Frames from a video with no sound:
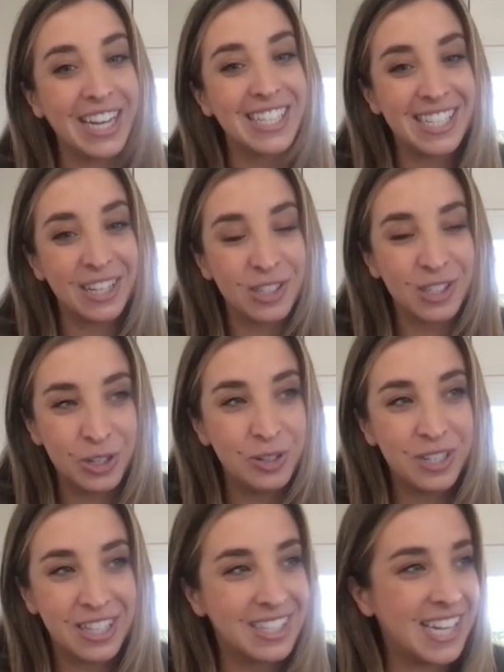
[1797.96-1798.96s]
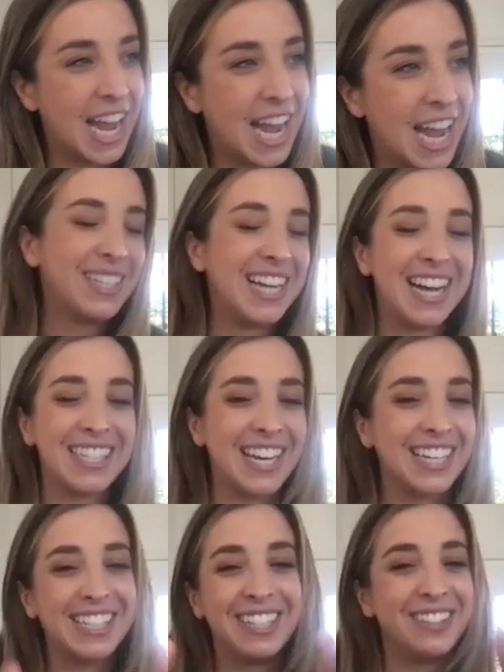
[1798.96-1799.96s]
like I could still sue to this day, but my dad's
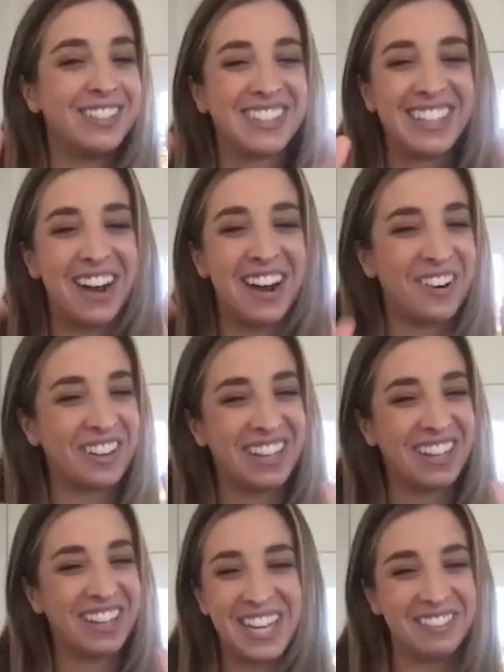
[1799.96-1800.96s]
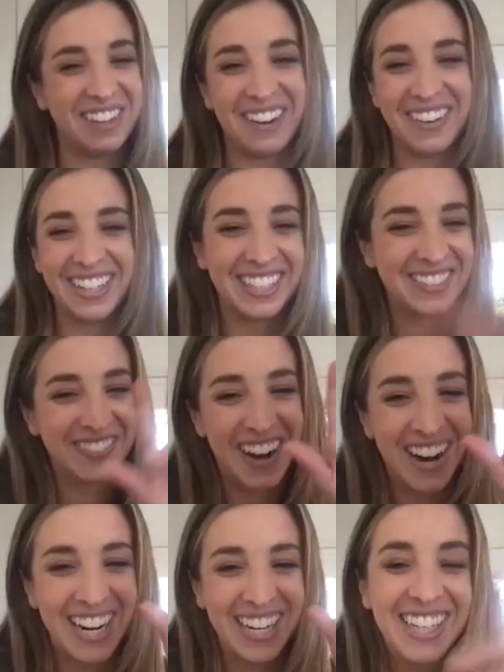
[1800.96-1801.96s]
like, dude, it's not worth it. Just keep going. It's
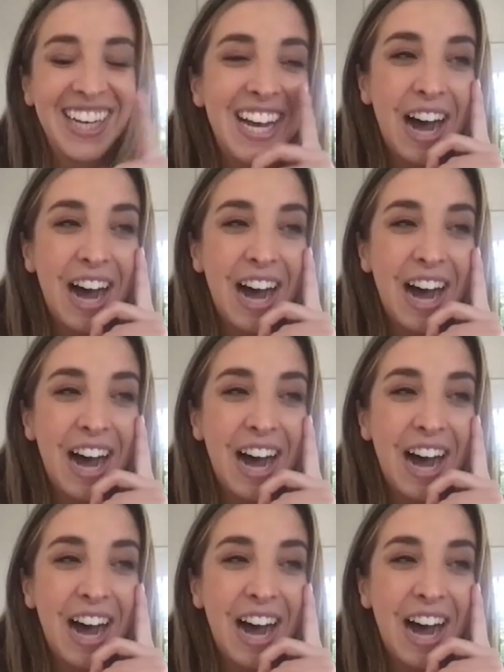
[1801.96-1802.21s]
fine.